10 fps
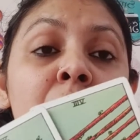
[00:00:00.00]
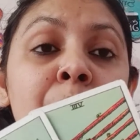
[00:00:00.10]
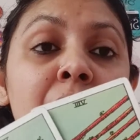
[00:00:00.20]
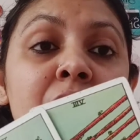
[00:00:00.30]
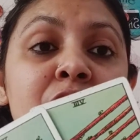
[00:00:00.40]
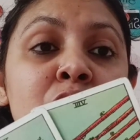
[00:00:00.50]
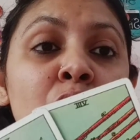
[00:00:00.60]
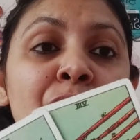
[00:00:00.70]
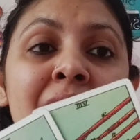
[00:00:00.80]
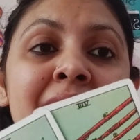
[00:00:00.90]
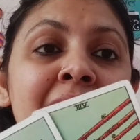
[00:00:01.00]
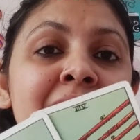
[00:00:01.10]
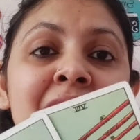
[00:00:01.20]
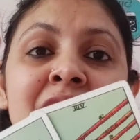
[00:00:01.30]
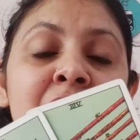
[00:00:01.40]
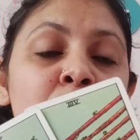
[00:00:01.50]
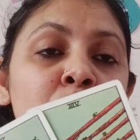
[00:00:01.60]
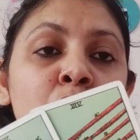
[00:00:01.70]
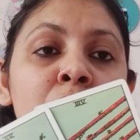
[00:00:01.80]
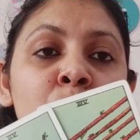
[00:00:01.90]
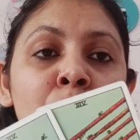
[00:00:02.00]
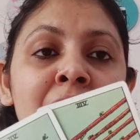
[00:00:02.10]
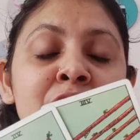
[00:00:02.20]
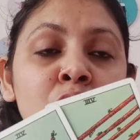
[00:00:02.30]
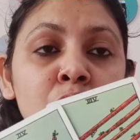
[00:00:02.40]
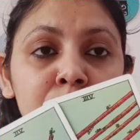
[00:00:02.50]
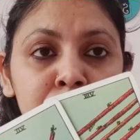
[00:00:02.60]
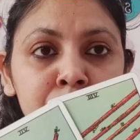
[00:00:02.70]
but you felt like things are not going well, so